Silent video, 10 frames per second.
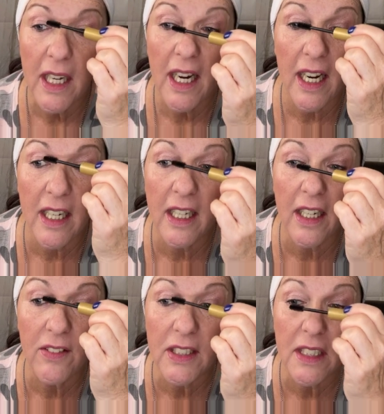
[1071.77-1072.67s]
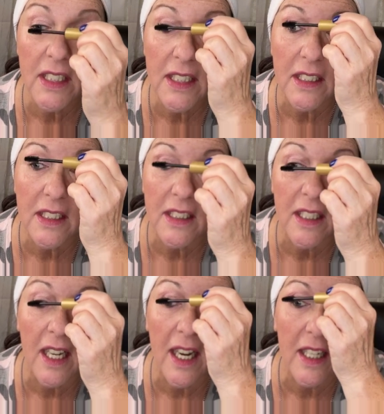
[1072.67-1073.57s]
and he was listening to
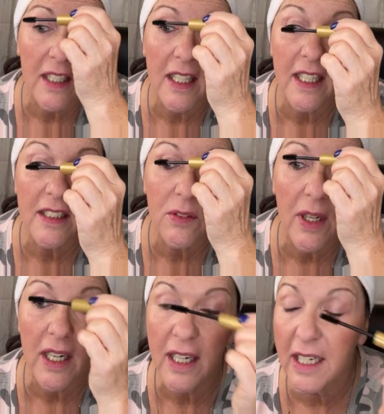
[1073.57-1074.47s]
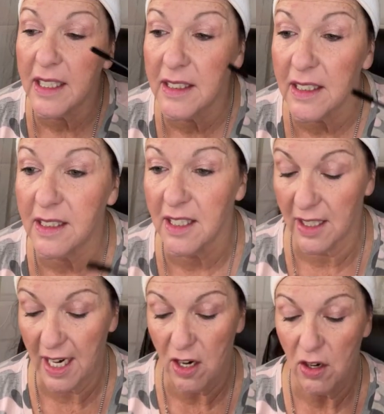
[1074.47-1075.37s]
that, and that's why I guess it
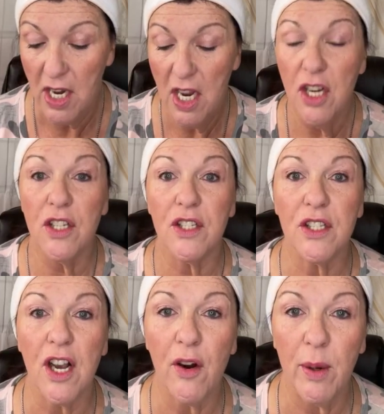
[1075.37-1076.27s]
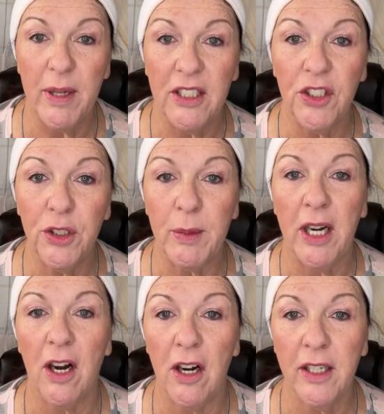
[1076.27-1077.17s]
stuck out. So I've been doing my
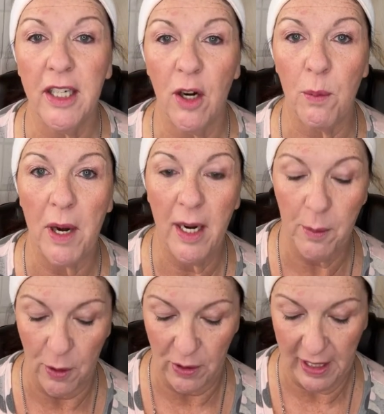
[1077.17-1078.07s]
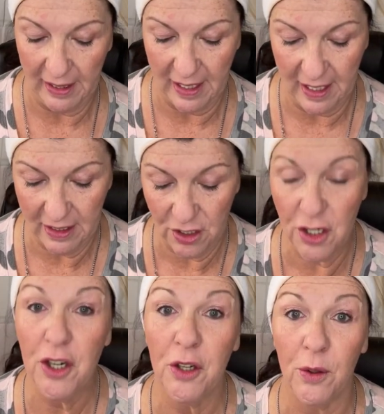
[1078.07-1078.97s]
audio Bible like that
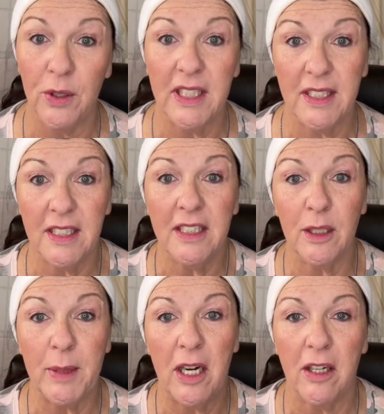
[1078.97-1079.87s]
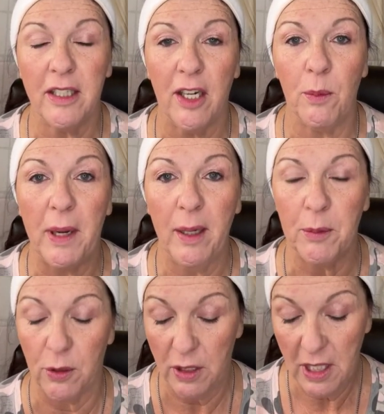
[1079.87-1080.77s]
too, listening to my audio
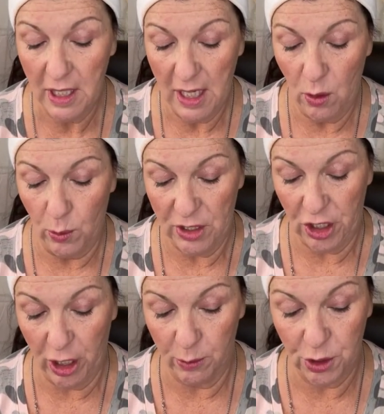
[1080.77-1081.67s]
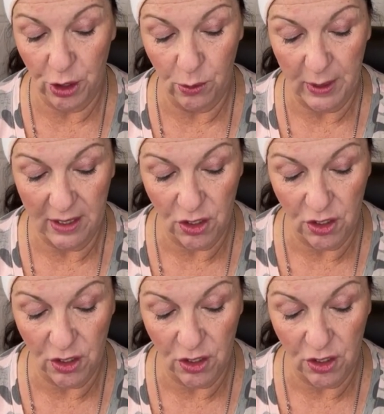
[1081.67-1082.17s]
Bible, which helps you with